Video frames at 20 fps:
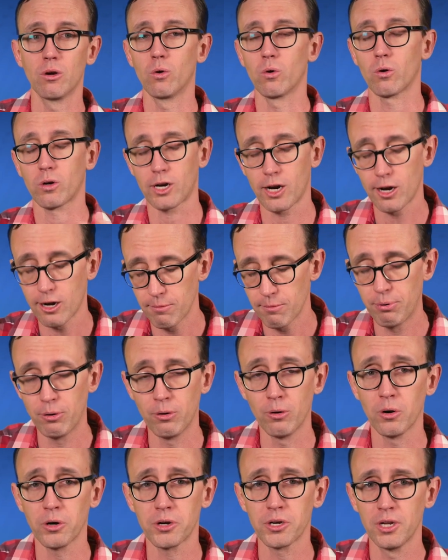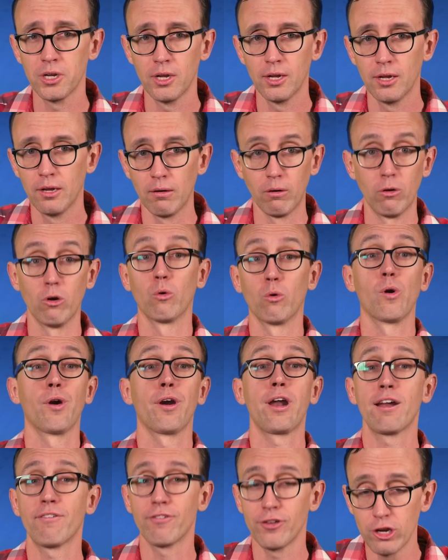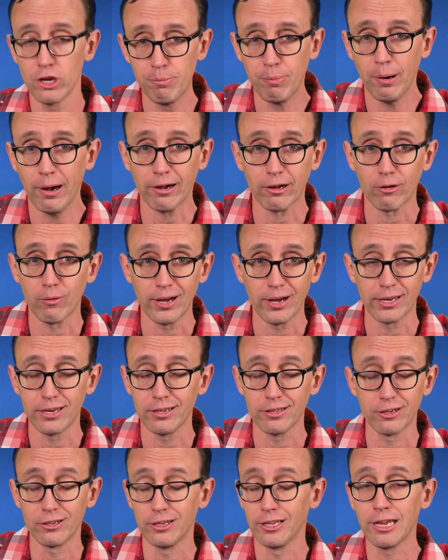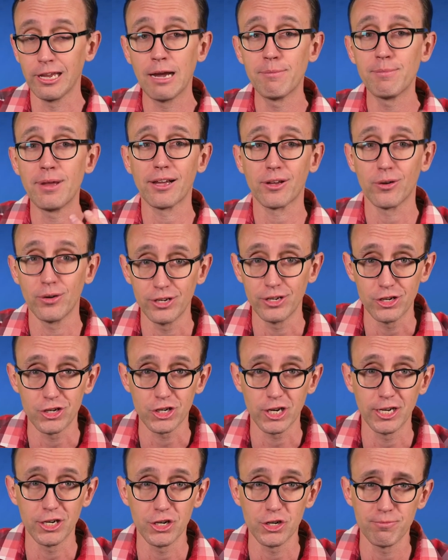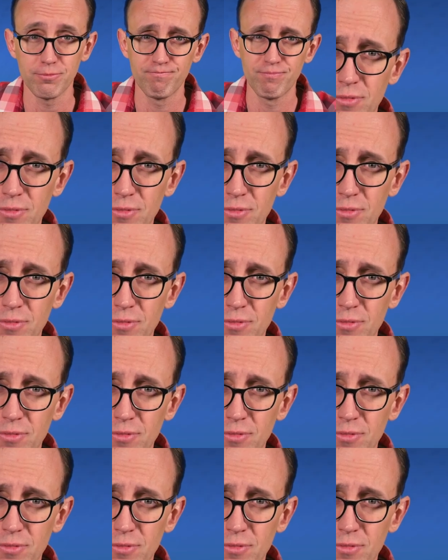or carport or wherever you park regularly. I'm not going to judge.